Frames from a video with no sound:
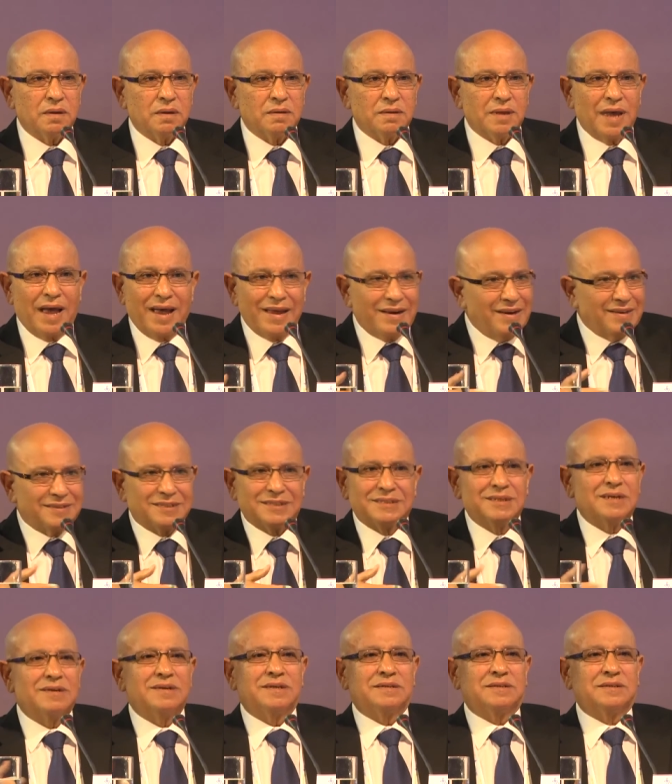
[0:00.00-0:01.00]
They are in a
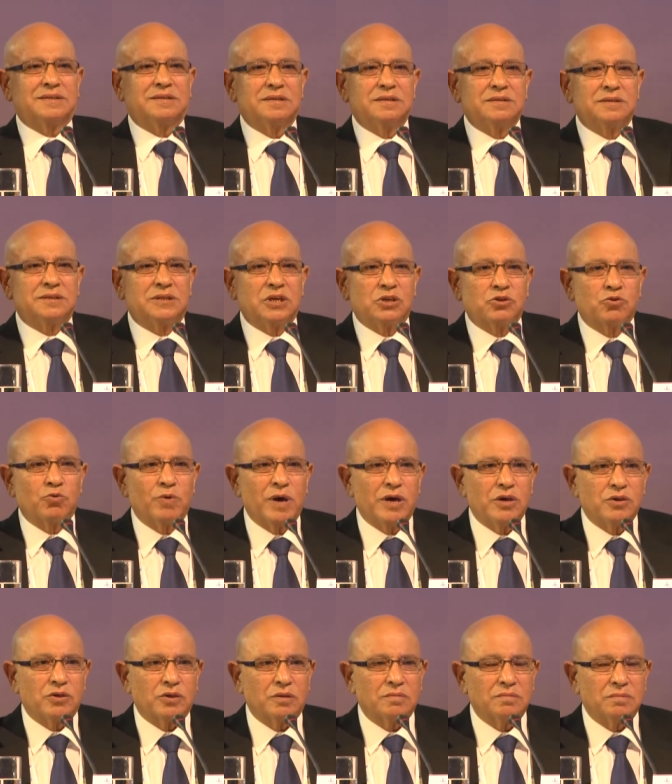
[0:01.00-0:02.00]
serious
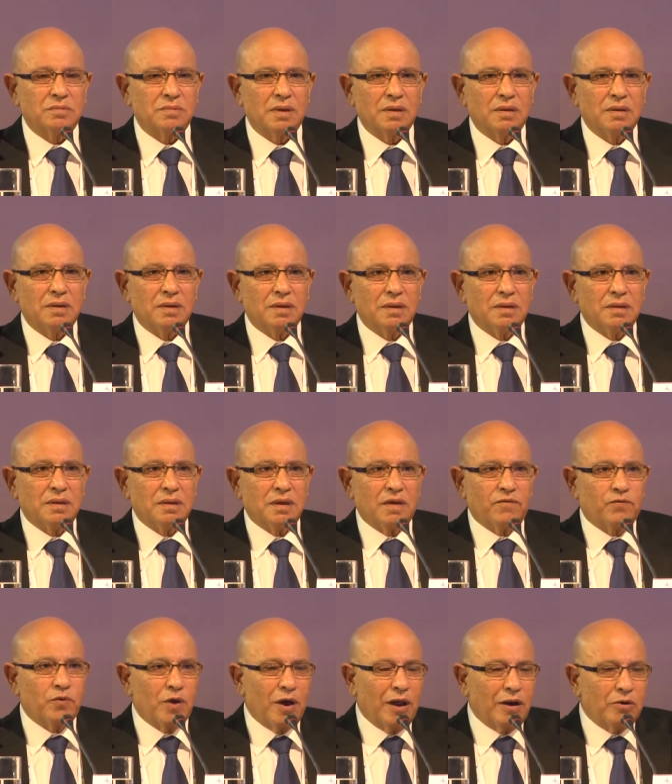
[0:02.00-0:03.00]
situation.
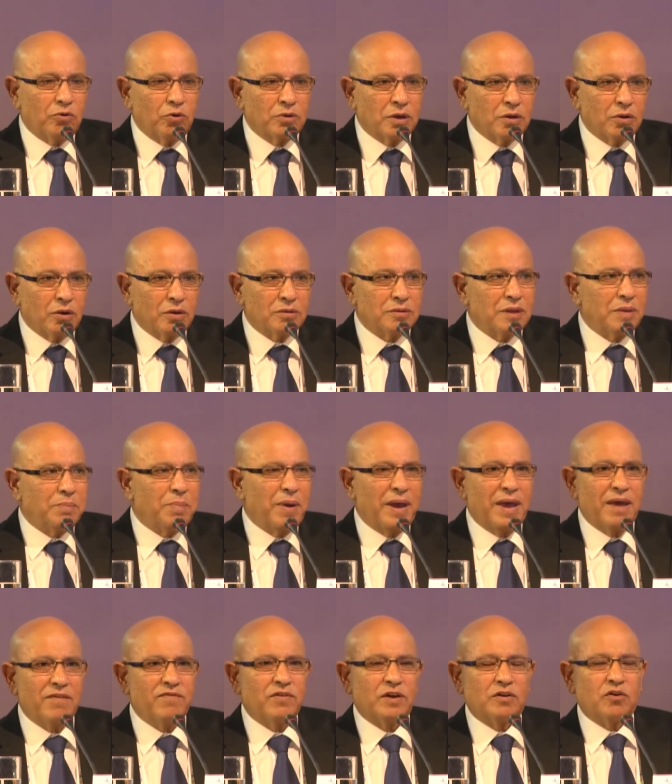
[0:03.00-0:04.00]
If you are looking on the
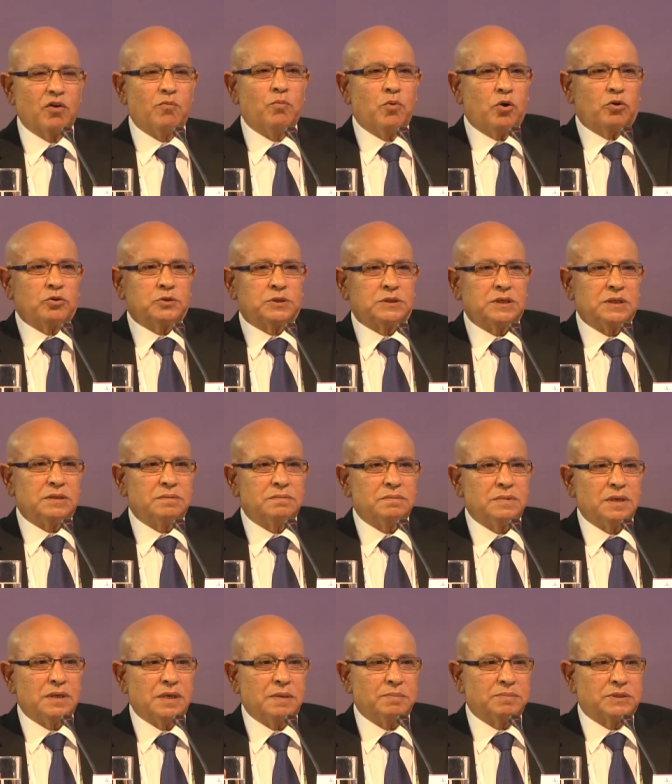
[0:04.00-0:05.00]
behaving of Morsi
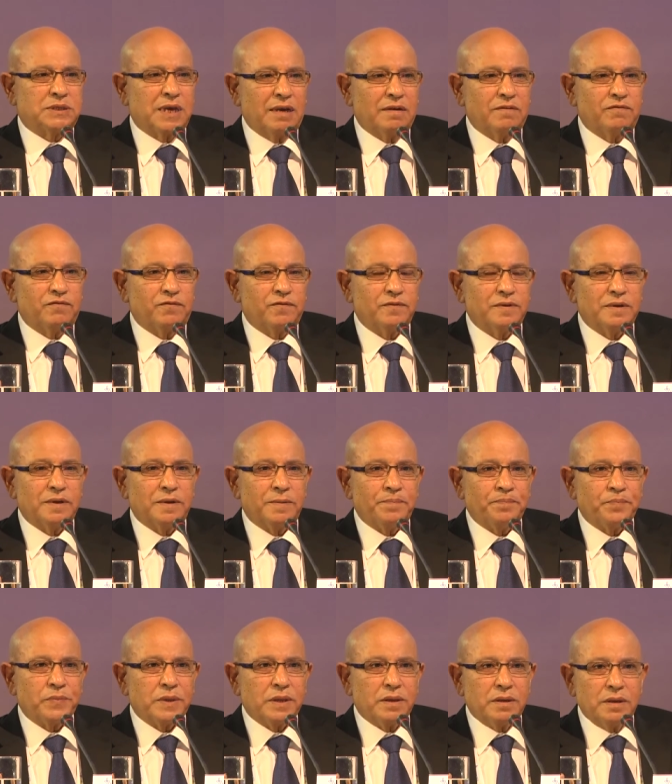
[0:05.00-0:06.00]
himself,
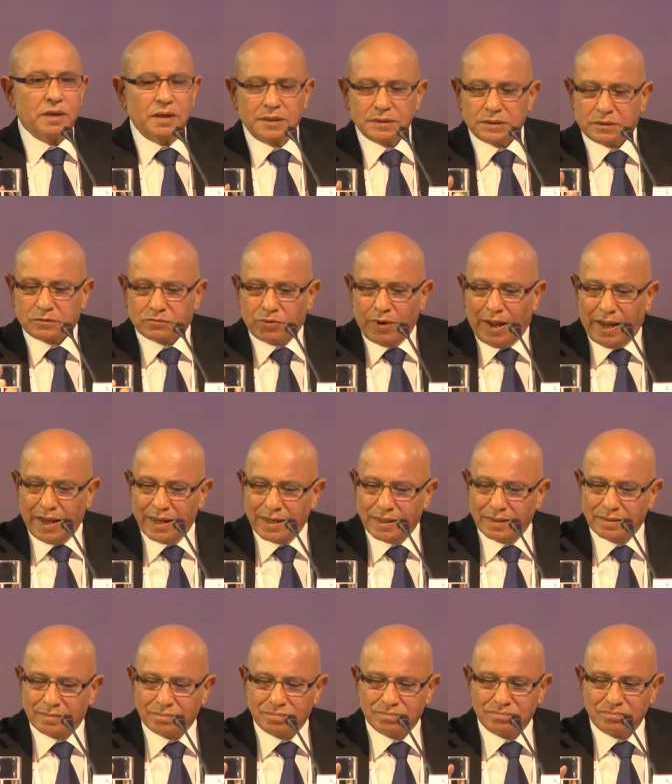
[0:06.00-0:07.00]
he is
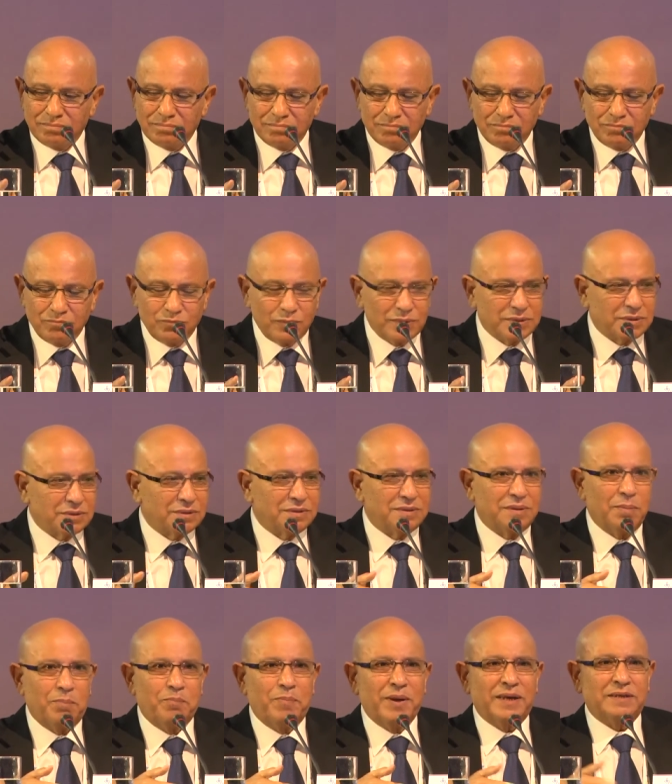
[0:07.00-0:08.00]
trying with
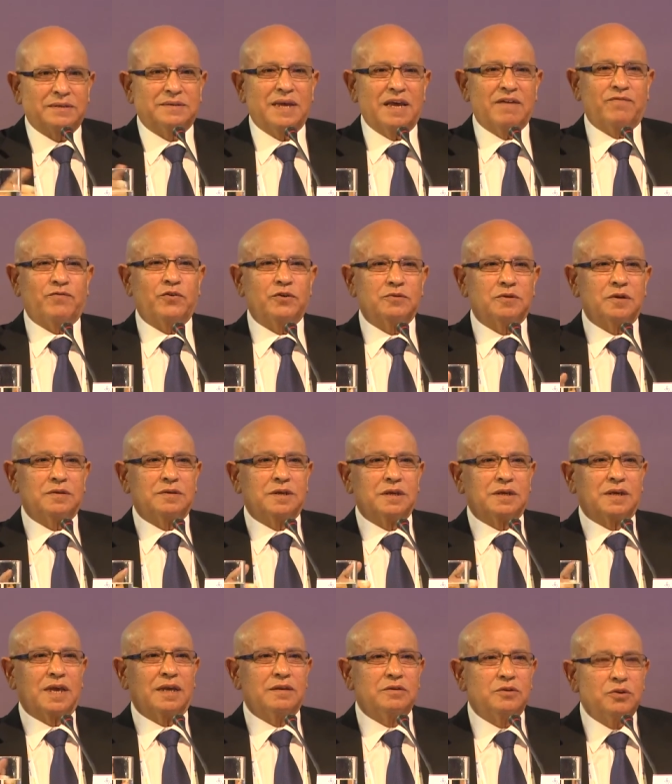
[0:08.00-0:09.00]
the best effort that he
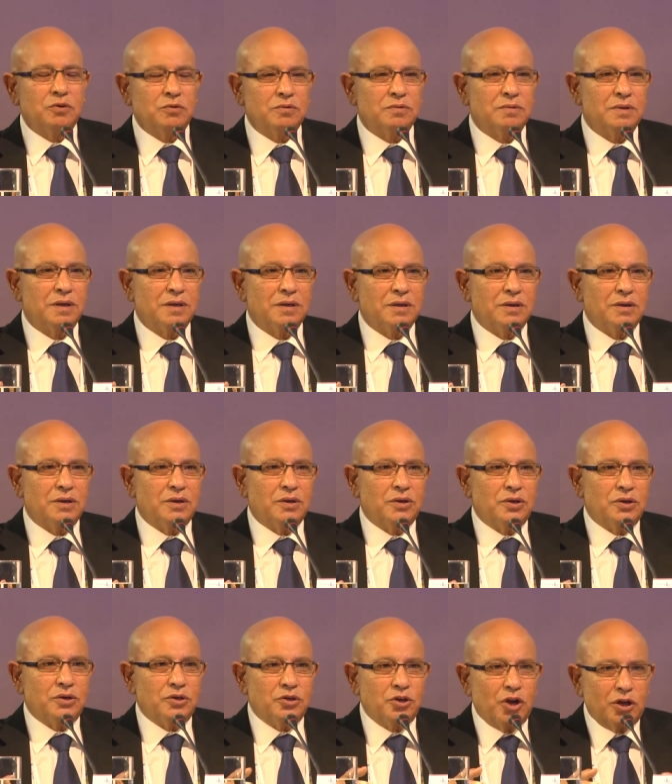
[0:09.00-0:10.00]
can do
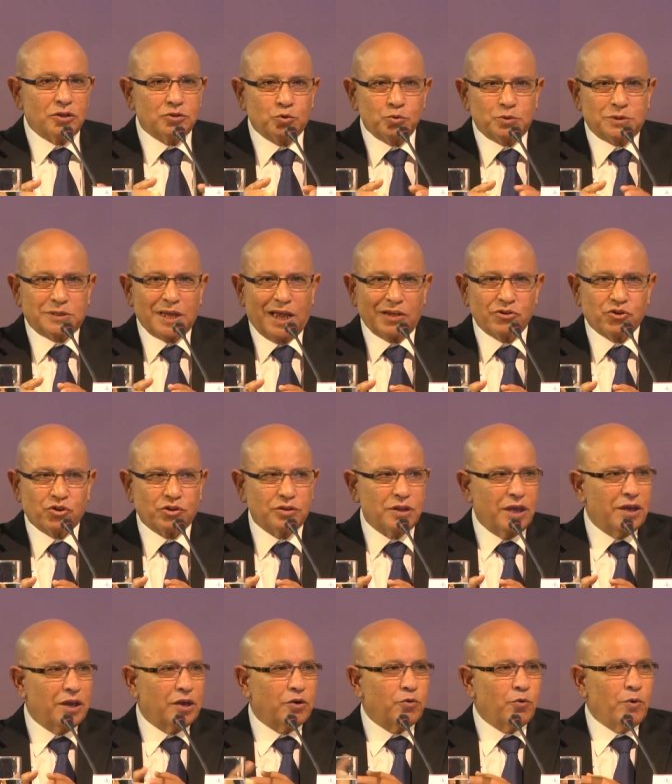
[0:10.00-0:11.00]
not to touch
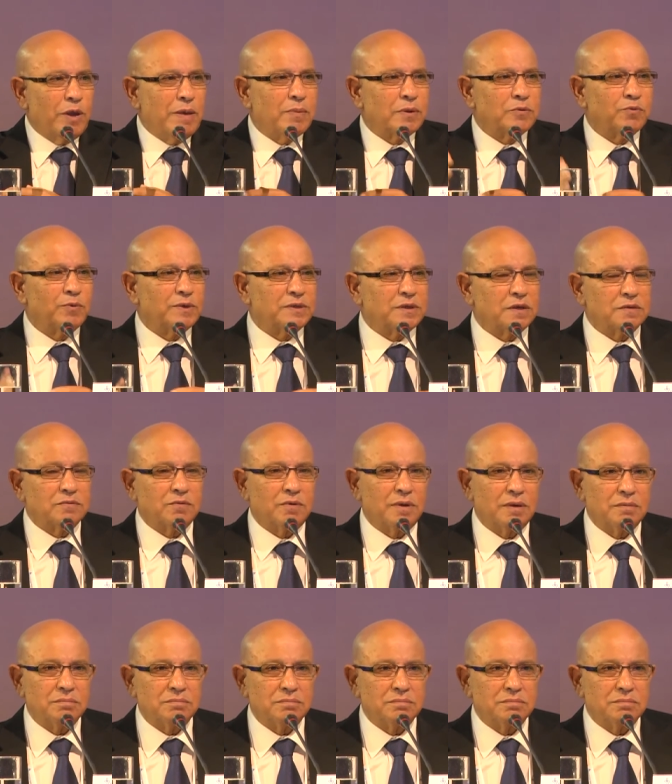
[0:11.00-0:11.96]
the agreement with Israel.